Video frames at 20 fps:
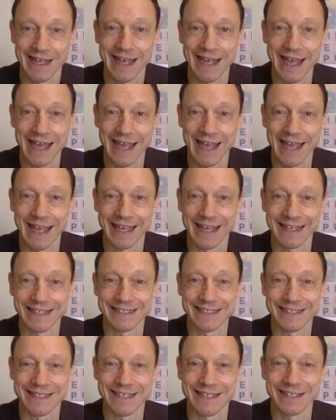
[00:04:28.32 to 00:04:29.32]

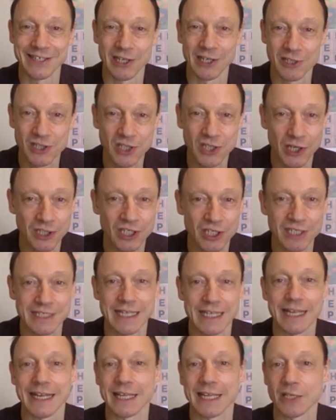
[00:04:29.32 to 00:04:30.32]
And, you know, so just
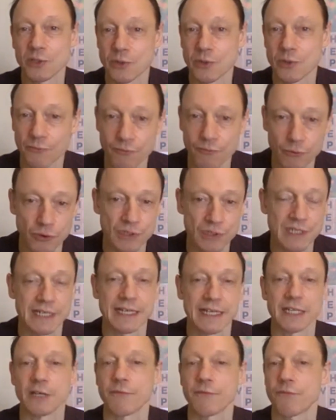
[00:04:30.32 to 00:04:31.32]
getting into a
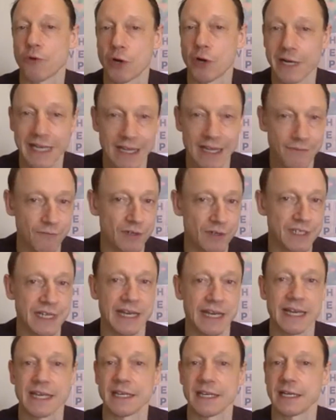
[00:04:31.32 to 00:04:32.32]
routine of writing every
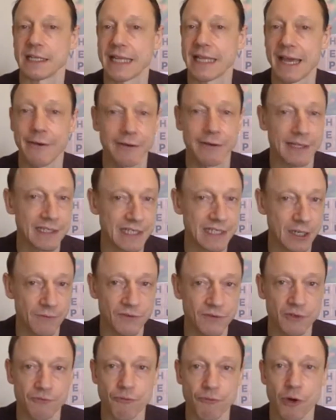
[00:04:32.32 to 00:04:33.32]
day and allowing yourself
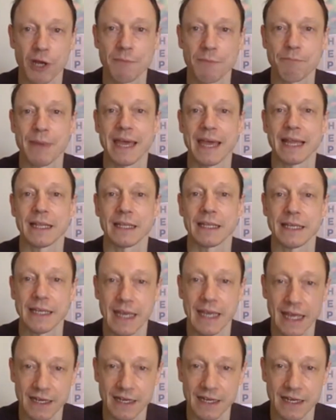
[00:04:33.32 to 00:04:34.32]
to write badly
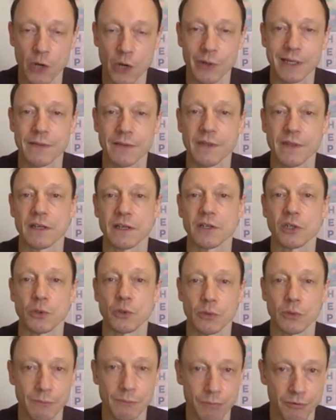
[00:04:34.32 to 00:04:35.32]
and knowing that
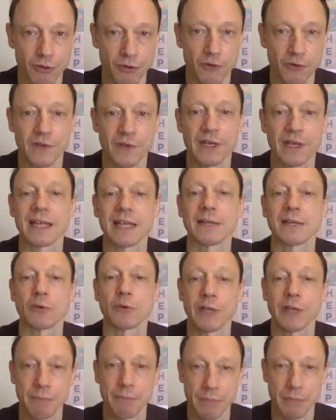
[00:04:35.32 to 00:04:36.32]
you'll improve it and it will
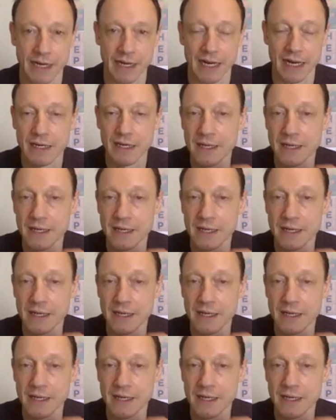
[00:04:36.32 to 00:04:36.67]
get better